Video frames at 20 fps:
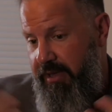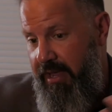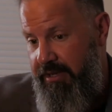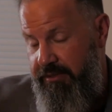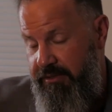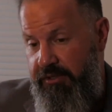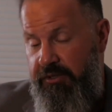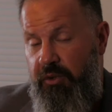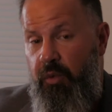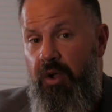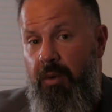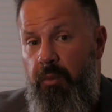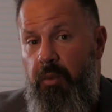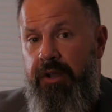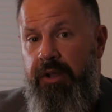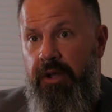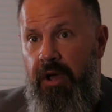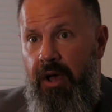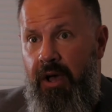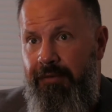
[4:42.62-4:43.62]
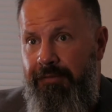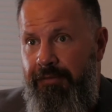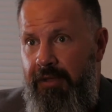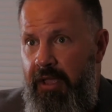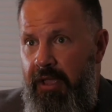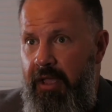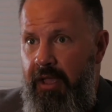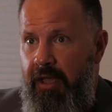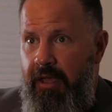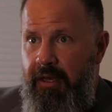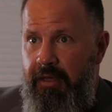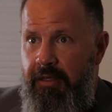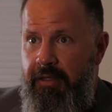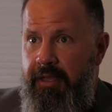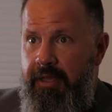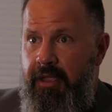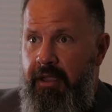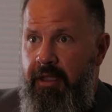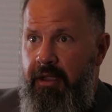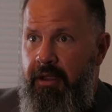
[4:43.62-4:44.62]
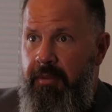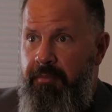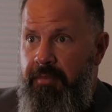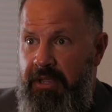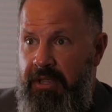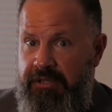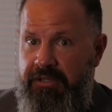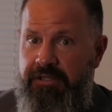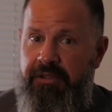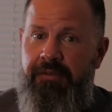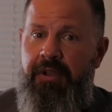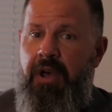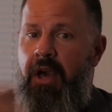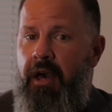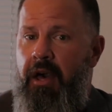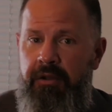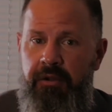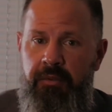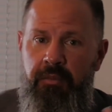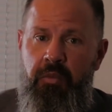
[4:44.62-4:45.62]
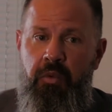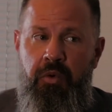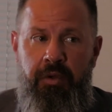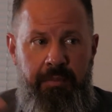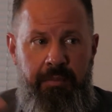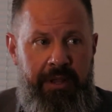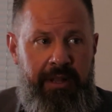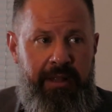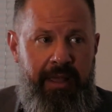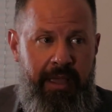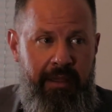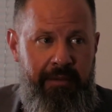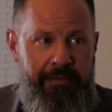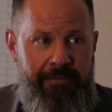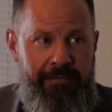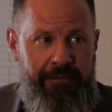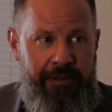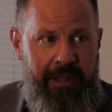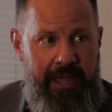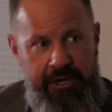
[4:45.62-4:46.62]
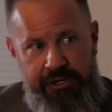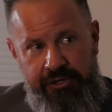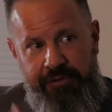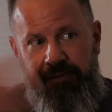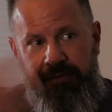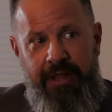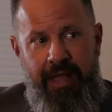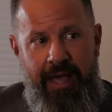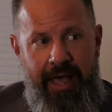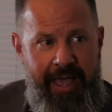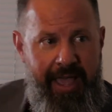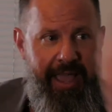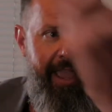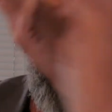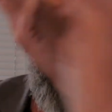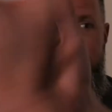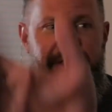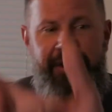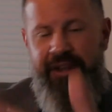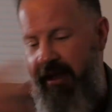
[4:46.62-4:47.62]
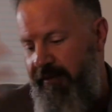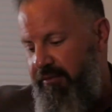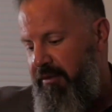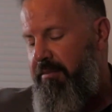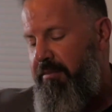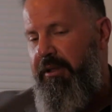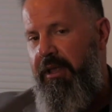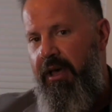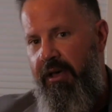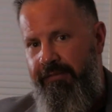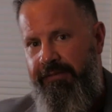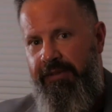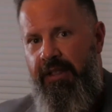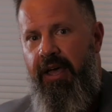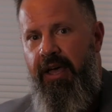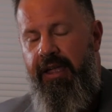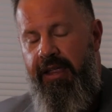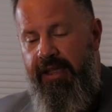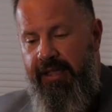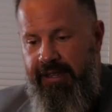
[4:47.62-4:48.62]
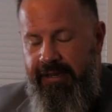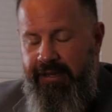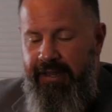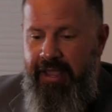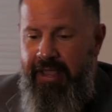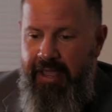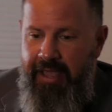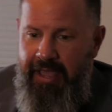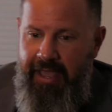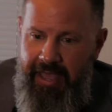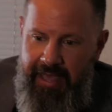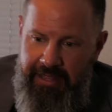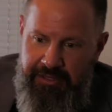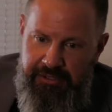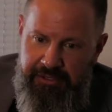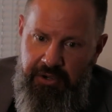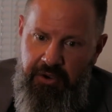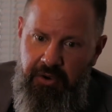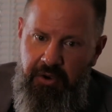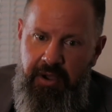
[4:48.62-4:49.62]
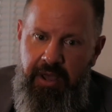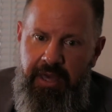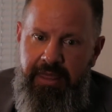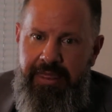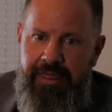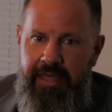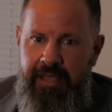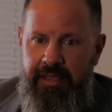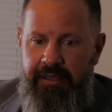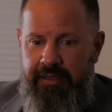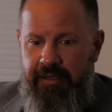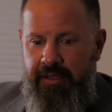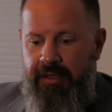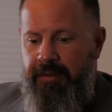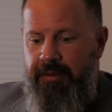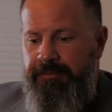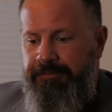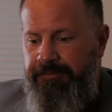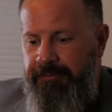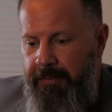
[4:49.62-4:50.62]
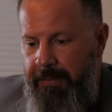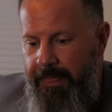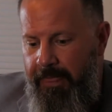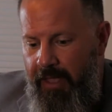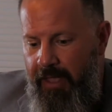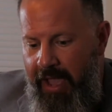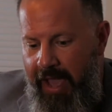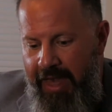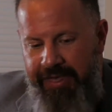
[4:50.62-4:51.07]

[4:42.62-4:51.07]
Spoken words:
squib went off, the pieces of condom would be like flesh flying, and then you have the blood flying, and so I think I